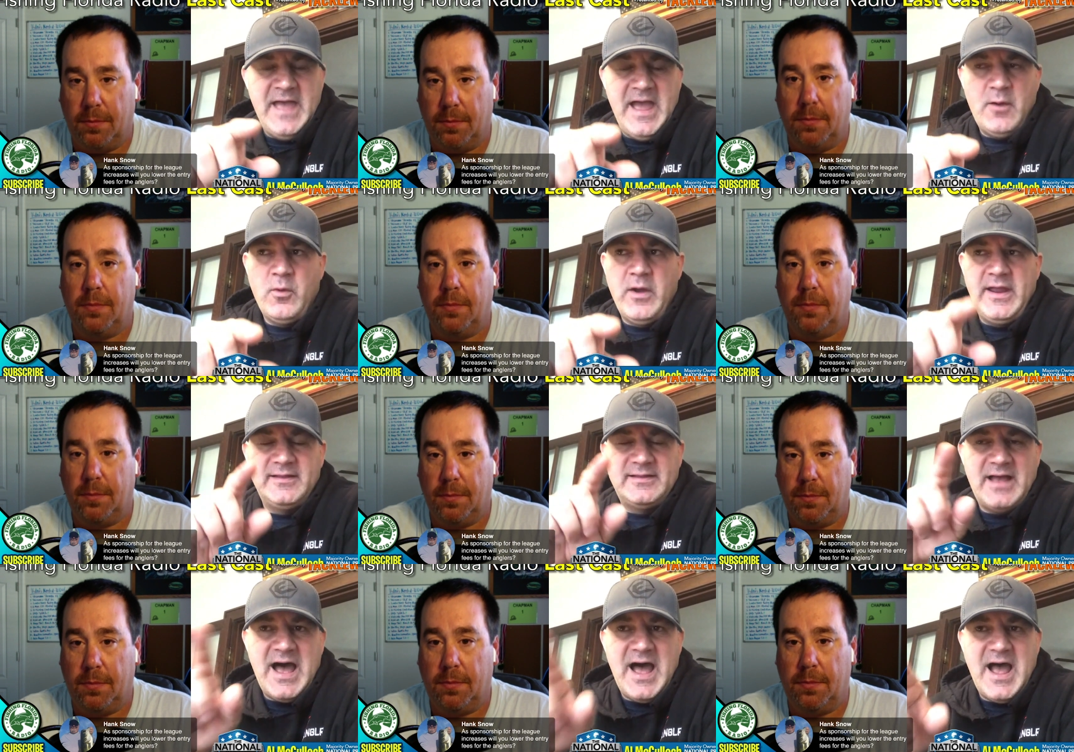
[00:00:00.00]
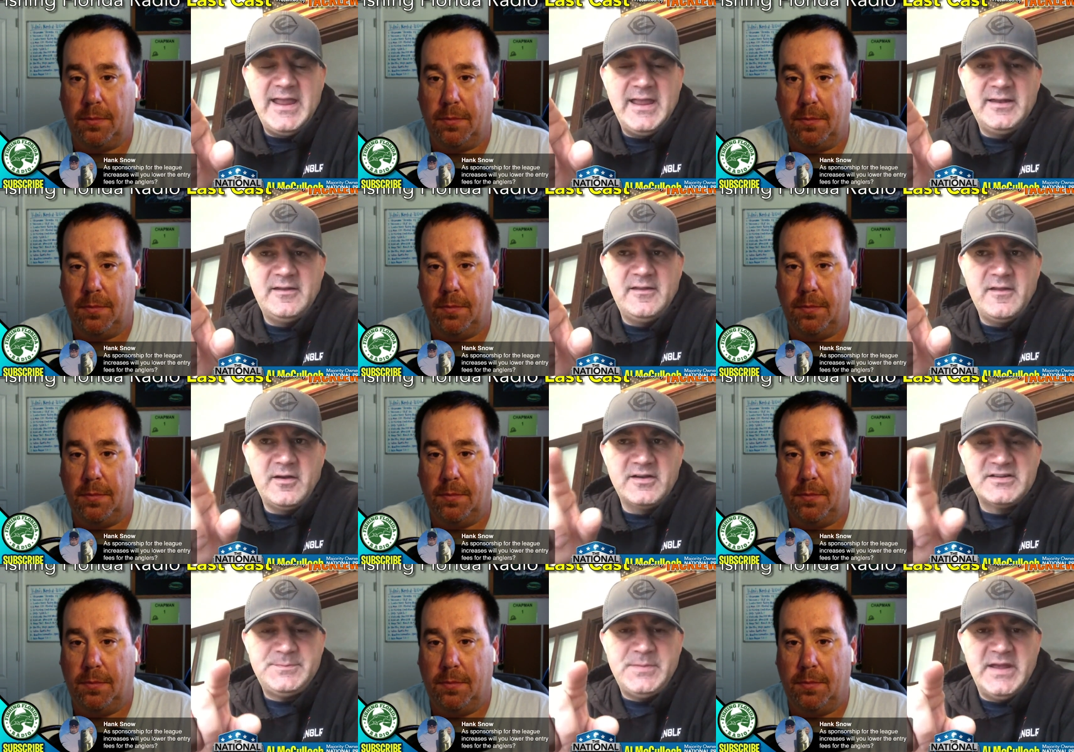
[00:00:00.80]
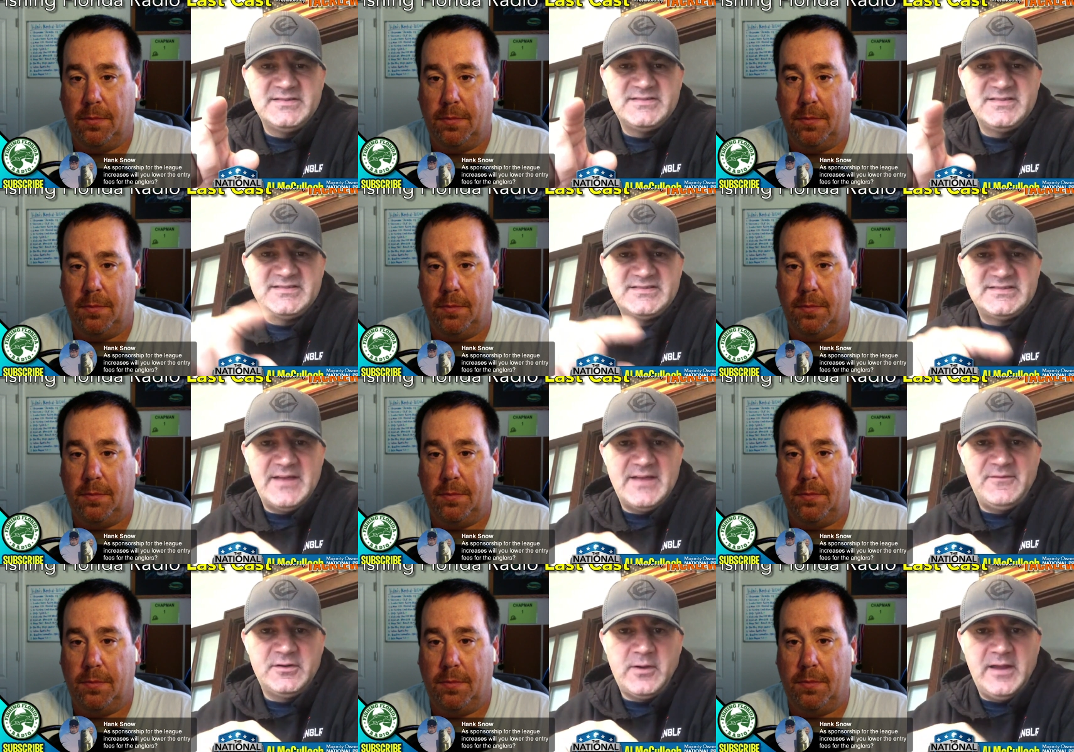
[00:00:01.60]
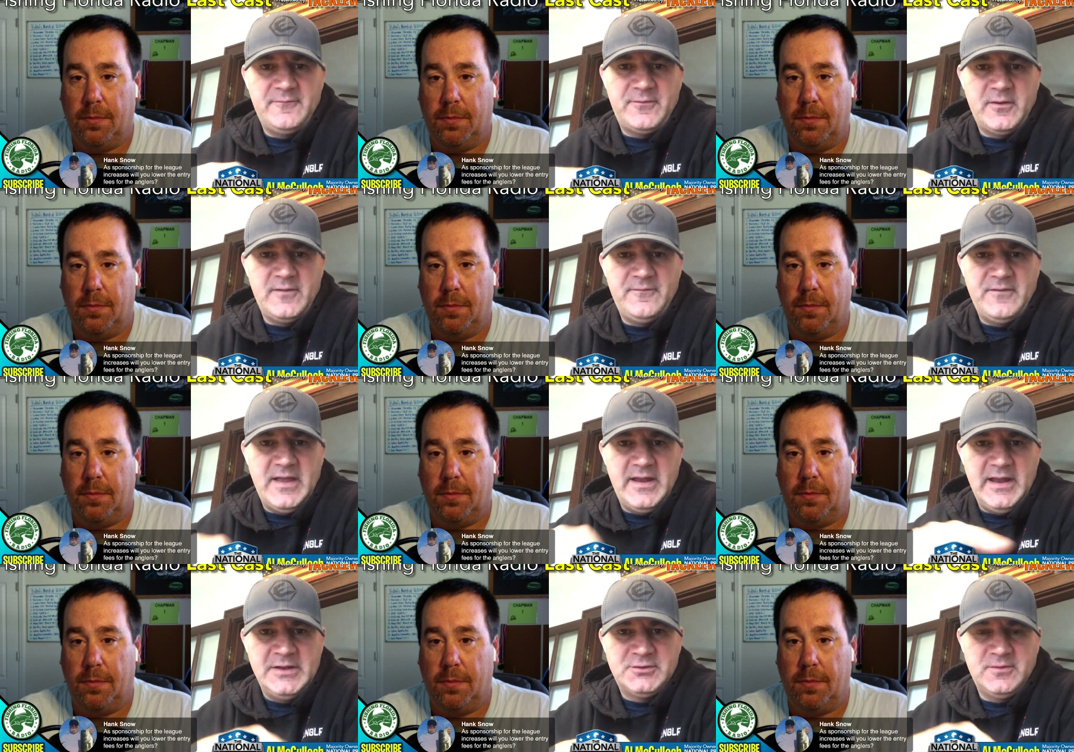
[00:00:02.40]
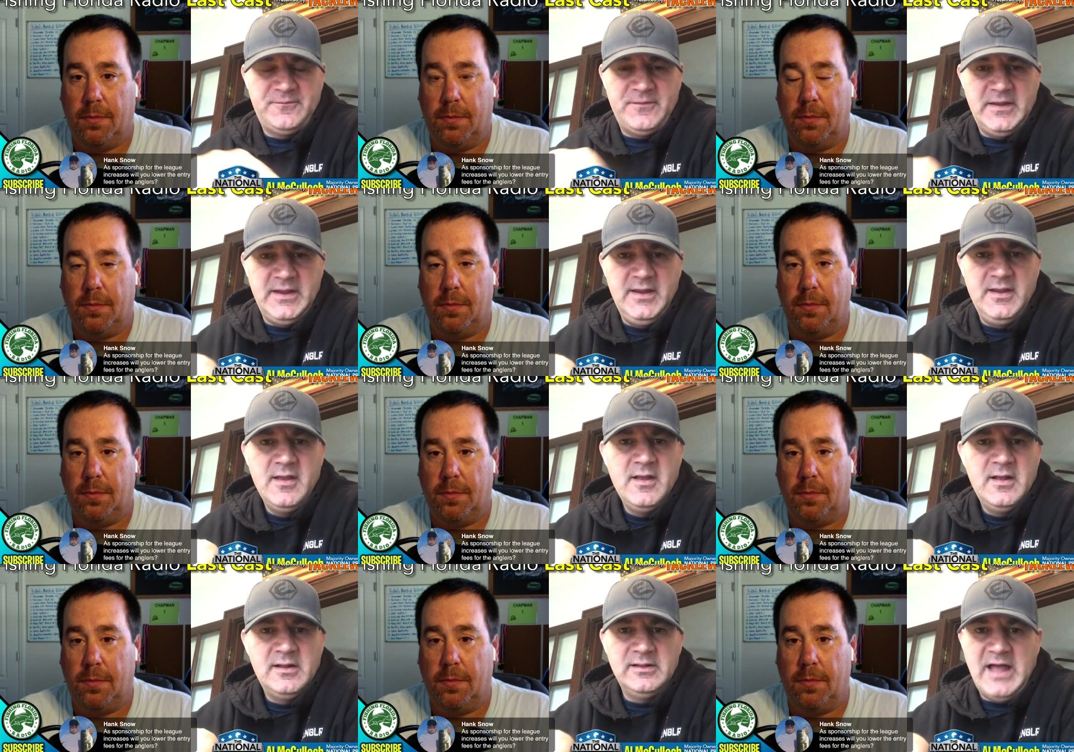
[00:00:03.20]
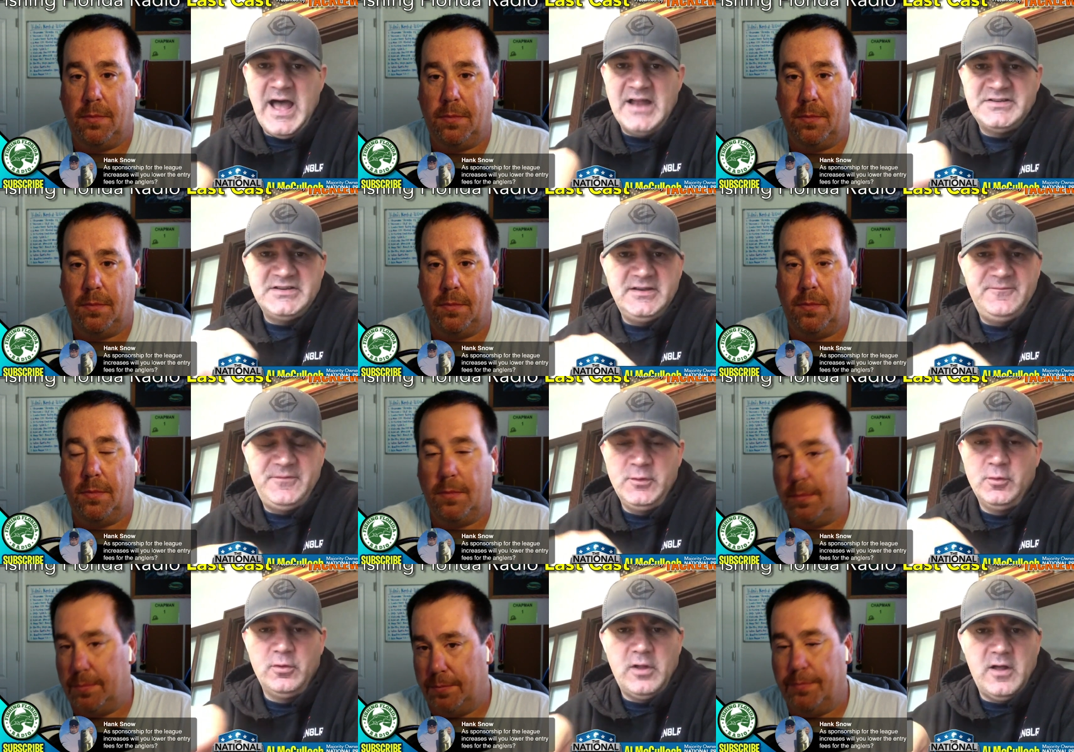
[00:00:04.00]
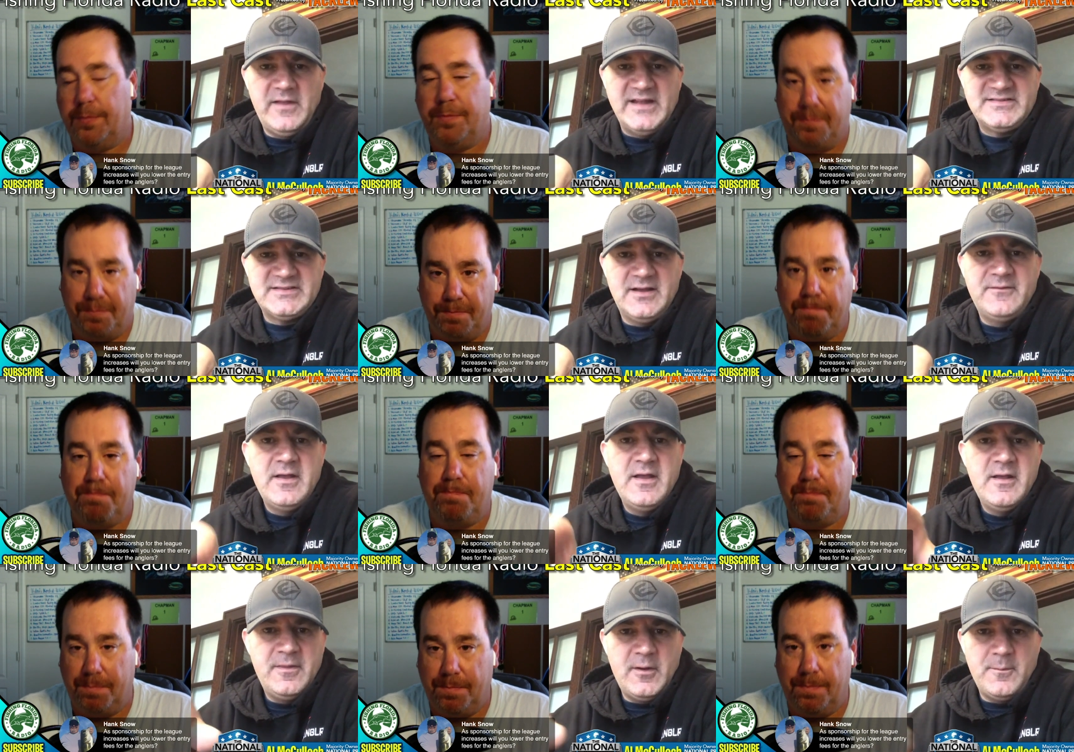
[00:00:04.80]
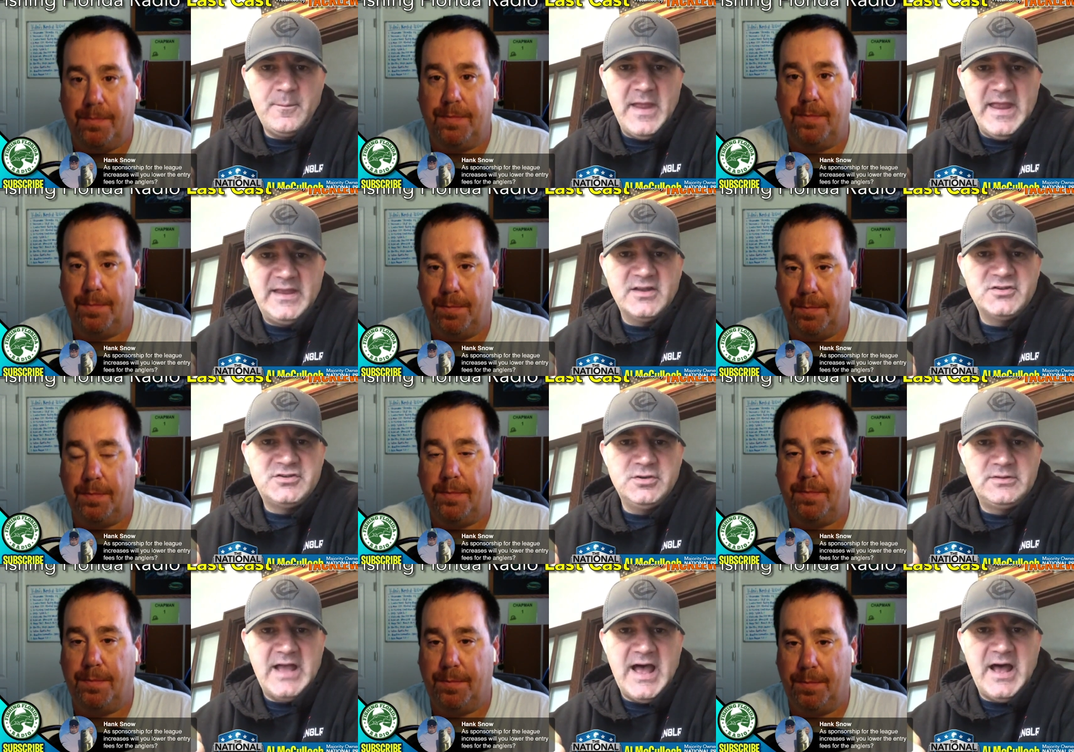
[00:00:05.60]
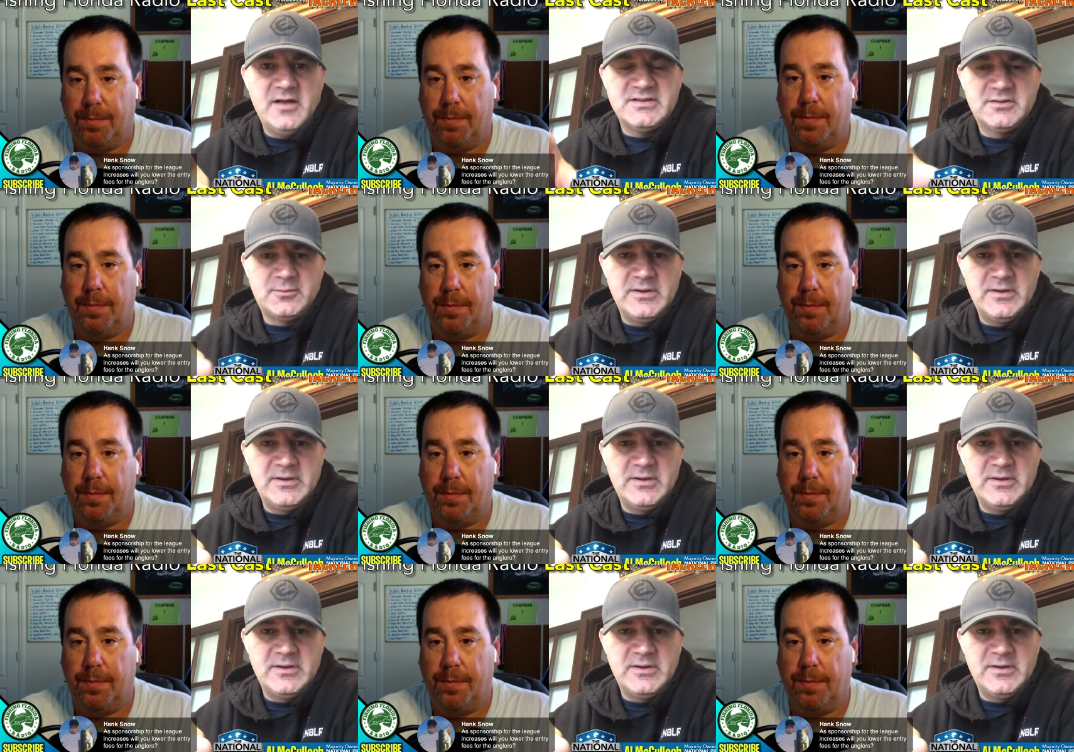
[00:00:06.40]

Speaker 1: that way, at the high end of their expenses, seven grand for an event entry fee, lodging, fuel, all that stuff, they're making 2000